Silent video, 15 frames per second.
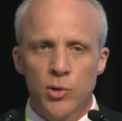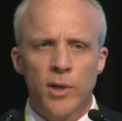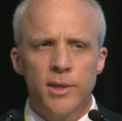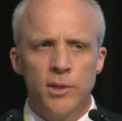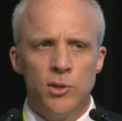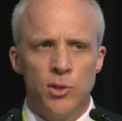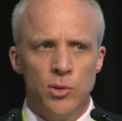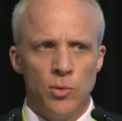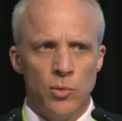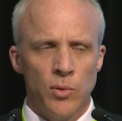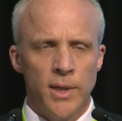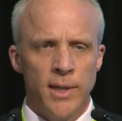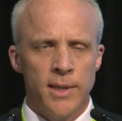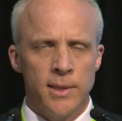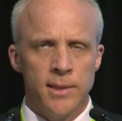trying to do
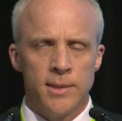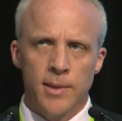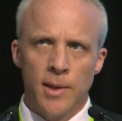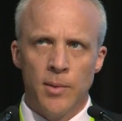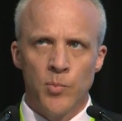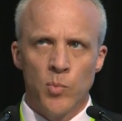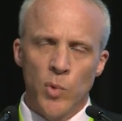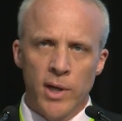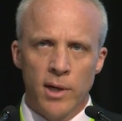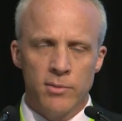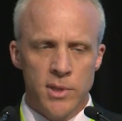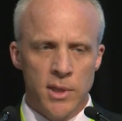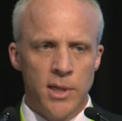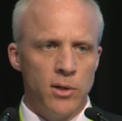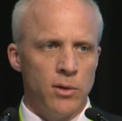is um, we kind of
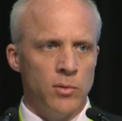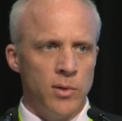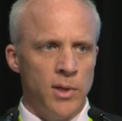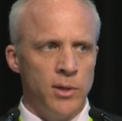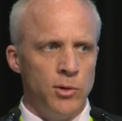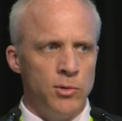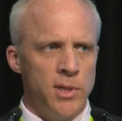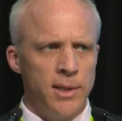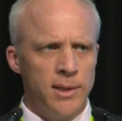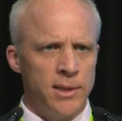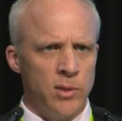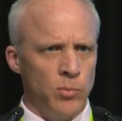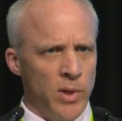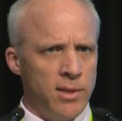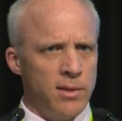sit here in, in New
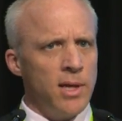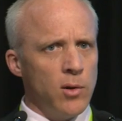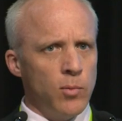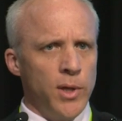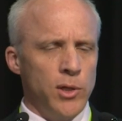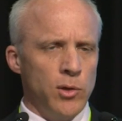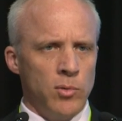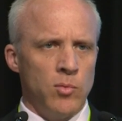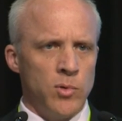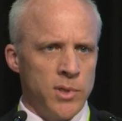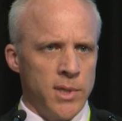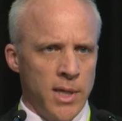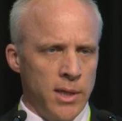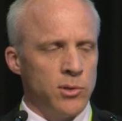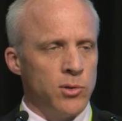Zealand and we think we know what we're
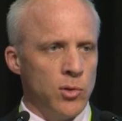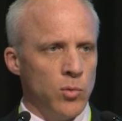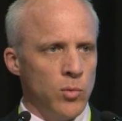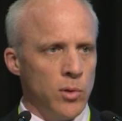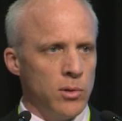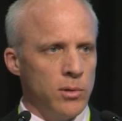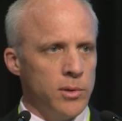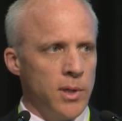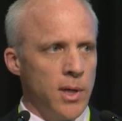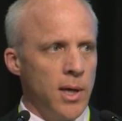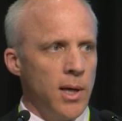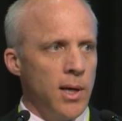saying to the world.